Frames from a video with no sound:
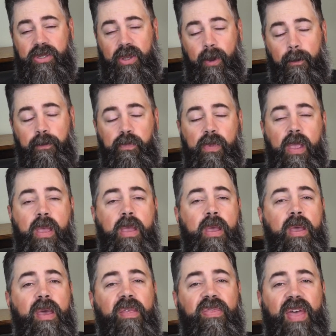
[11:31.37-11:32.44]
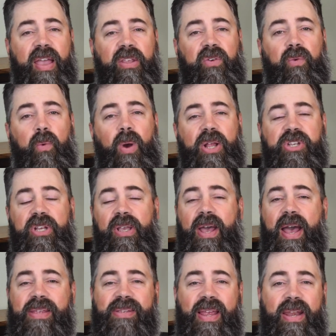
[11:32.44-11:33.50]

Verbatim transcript: So thanks for watching, guys.